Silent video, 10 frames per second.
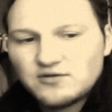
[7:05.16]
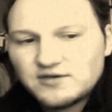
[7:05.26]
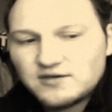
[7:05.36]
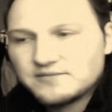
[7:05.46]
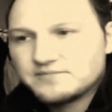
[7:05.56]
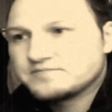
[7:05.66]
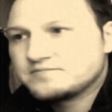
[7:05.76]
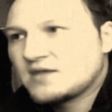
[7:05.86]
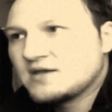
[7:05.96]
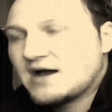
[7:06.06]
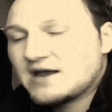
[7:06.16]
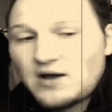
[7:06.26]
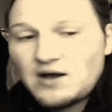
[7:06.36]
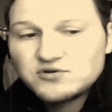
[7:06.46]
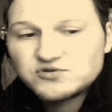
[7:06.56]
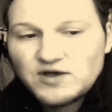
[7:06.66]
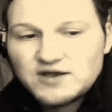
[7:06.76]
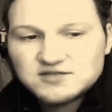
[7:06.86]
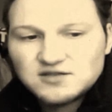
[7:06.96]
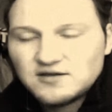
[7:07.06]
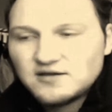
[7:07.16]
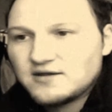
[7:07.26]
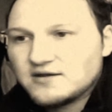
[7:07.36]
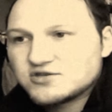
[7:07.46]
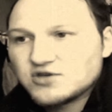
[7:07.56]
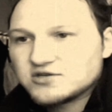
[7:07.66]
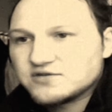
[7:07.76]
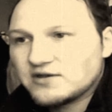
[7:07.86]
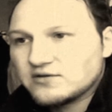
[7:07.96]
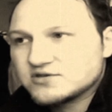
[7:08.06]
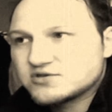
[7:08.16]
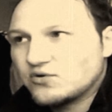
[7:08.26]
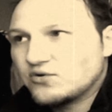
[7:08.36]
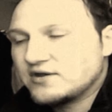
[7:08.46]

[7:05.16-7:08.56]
of thing. And I was raised in a Church of England school.